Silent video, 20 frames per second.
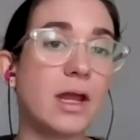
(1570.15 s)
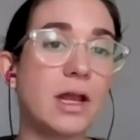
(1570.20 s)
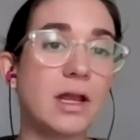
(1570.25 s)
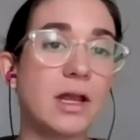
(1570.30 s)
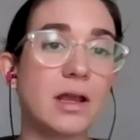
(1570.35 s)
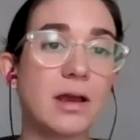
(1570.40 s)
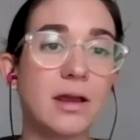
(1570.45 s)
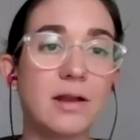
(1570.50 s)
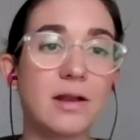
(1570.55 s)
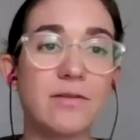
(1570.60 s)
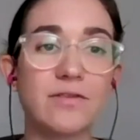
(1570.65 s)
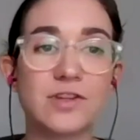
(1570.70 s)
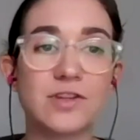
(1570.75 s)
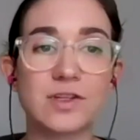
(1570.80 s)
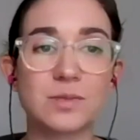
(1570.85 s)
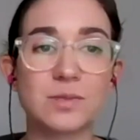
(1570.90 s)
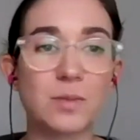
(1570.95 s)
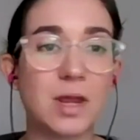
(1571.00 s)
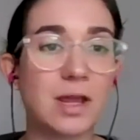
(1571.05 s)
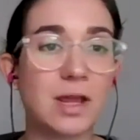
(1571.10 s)
And kind of
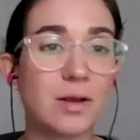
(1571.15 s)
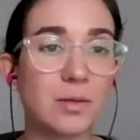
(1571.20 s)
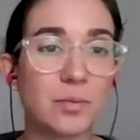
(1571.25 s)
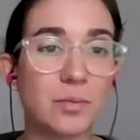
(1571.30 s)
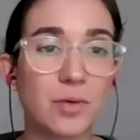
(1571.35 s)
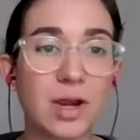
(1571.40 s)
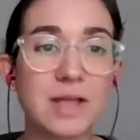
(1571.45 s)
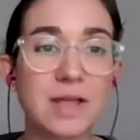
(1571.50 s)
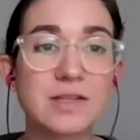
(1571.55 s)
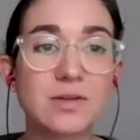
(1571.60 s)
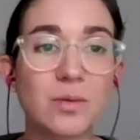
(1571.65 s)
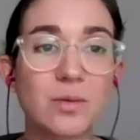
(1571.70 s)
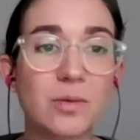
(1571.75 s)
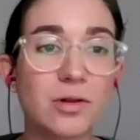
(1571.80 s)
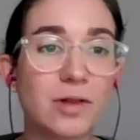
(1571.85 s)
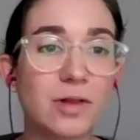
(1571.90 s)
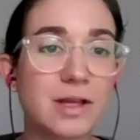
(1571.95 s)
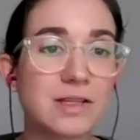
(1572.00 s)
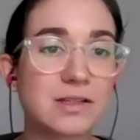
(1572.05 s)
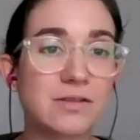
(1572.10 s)
just brainstorm a
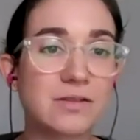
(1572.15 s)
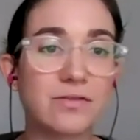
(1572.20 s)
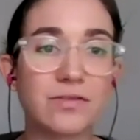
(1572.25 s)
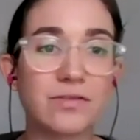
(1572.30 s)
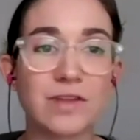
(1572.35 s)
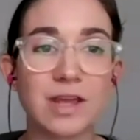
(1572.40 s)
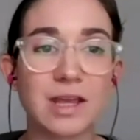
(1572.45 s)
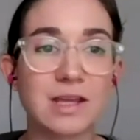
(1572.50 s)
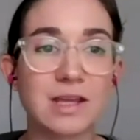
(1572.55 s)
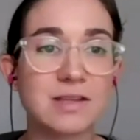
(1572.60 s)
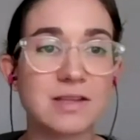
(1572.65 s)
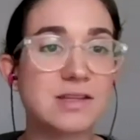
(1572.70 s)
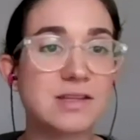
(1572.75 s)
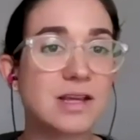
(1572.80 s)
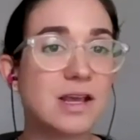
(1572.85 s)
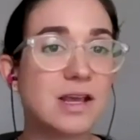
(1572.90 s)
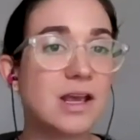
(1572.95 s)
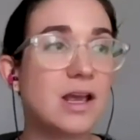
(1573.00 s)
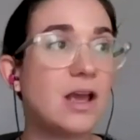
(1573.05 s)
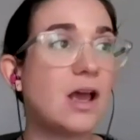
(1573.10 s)
list of things
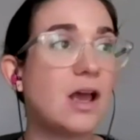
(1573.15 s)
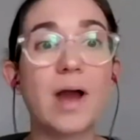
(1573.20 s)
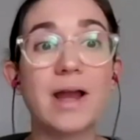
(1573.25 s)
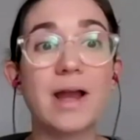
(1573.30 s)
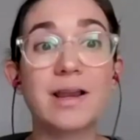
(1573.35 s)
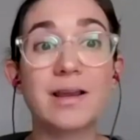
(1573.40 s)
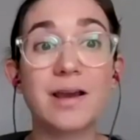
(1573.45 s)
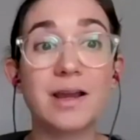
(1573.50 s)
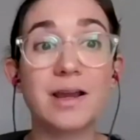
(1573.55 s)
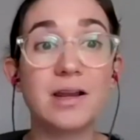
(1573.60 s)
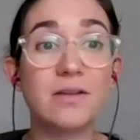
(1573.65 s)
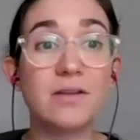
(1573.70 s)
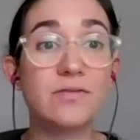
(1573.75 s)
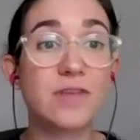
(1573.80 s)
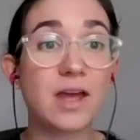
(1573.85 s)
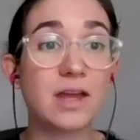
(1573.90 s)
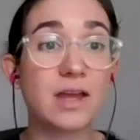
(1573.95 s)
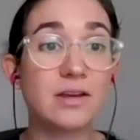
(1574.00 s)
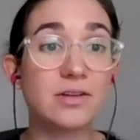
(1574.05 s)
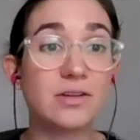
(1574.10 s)
and kind of
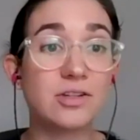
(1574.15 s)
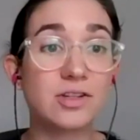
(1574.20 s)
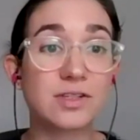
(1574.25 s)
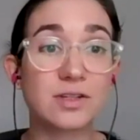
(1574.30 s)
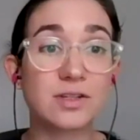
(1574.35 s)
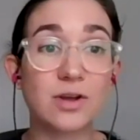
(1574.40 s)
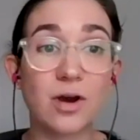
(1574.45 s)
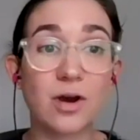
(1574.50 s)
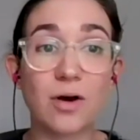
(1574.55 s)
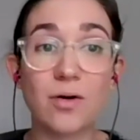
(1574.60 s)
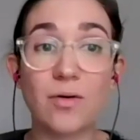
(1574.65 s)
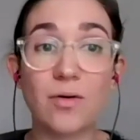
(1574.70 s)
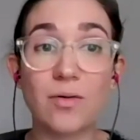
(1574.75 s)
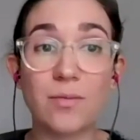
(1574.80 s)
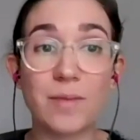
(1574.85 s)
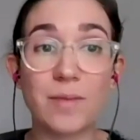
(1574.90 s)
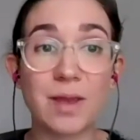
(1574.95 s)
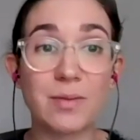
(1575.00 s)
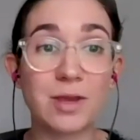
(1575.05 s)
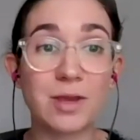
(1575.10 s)
then just
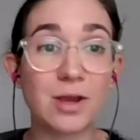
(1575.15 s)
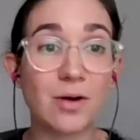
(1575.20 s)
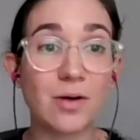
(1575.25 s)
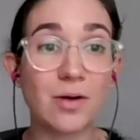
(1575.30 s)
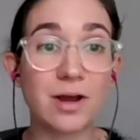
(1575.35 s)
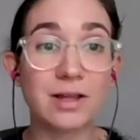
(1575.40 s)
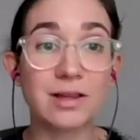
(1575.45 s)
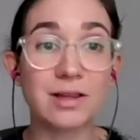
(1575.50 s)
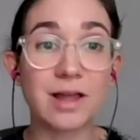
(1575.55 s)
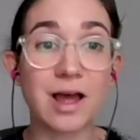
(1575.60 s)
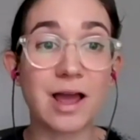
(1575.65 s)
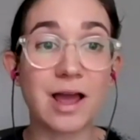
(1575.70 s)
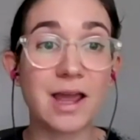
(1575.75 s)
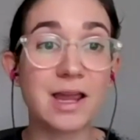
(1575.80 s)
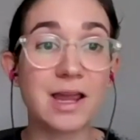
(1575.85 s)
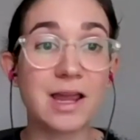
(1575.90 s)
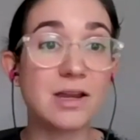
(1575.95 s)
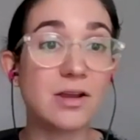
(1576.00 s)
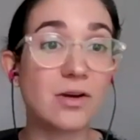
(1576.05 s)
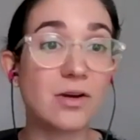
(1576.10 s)
maybe go
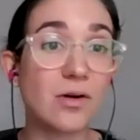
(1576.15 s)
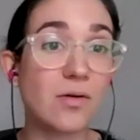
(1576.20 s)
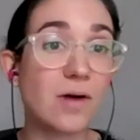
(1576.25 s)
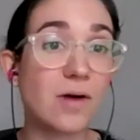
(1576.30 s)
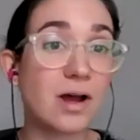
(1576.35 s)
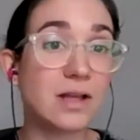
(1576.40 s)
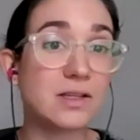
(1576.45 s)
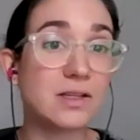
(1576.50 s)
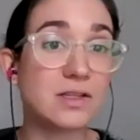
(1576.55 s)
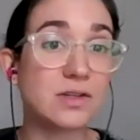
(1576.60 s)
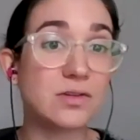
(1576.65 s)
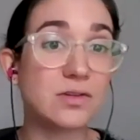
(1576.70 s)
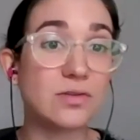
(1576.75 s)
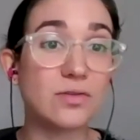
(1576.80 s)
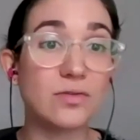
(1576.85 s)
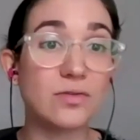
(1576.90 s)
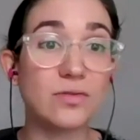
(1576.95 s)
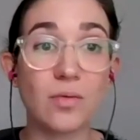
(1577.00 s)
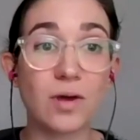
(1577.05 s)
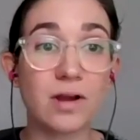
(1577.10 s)
online, go
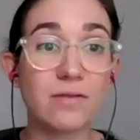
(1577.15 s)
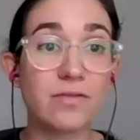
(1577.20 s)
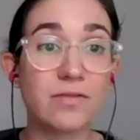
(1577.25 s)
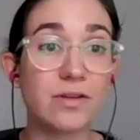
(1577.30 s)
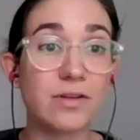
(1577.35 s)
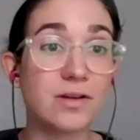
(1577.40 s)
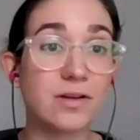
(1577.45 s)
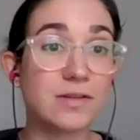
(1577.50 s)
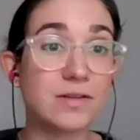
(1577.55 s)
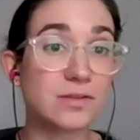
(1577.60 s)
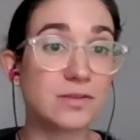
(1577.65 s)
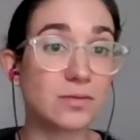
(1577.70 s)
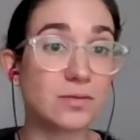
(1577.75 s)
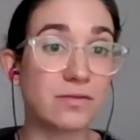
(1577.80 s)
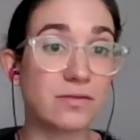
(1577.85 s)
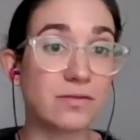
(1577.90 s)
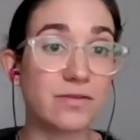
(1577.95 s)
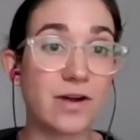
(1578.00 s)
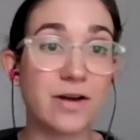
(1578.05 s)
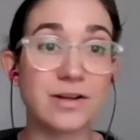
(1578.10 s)
onto one of the sort
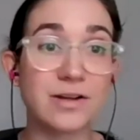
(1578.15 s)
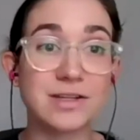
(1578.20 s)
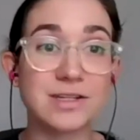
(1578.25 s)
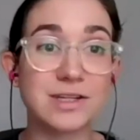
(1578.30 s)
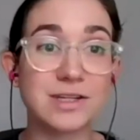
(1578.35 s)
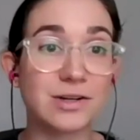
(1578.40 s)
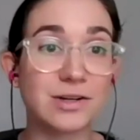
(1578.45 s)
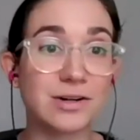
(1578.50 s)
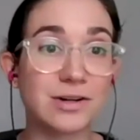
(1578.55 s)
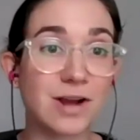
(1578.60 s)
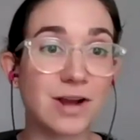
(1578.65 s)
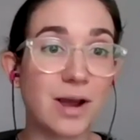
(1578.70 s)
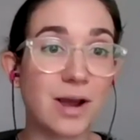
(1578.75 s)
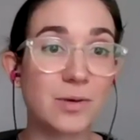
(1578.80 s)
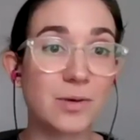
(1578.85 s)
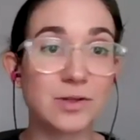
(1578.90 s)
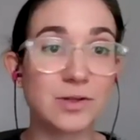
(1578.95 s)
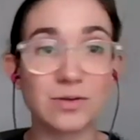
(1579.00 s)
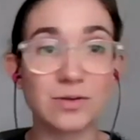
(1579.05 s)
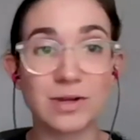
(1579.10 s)
of volunteer
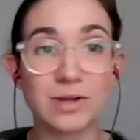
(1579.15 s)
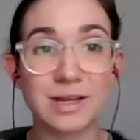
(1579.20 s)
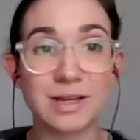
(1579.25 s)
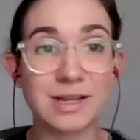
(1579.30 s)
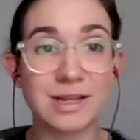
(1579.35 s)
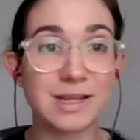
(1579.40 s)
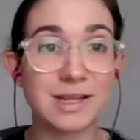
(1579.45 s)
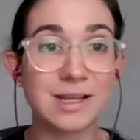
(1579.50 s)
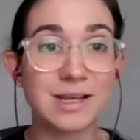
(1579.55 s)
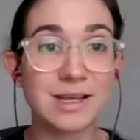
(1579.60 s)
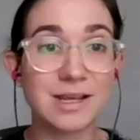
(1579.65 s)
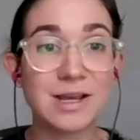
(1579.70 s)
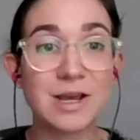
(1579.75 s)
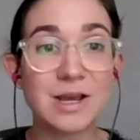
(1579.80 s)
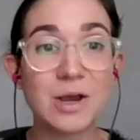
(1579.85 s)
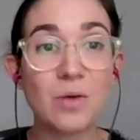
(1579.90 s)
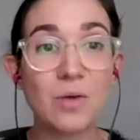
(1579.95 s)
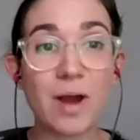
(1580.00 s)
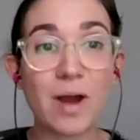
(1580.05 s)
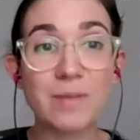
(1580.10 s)
opportunity
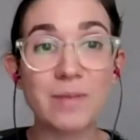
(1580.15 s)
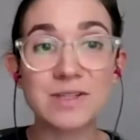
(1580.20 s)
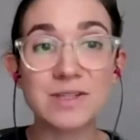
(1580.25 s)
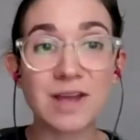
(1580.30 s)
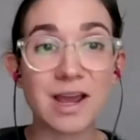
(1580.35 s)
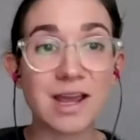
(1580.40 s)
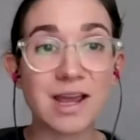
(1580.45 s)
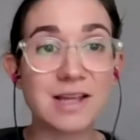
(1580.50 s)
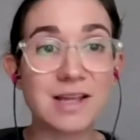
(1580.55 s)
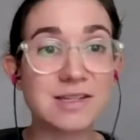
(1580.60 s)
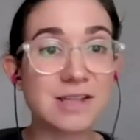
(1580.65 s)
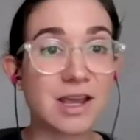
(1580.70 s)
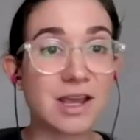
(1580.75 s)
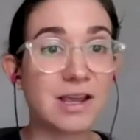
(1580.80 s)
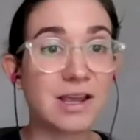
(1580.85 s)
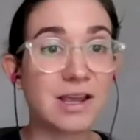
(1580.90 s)
websites like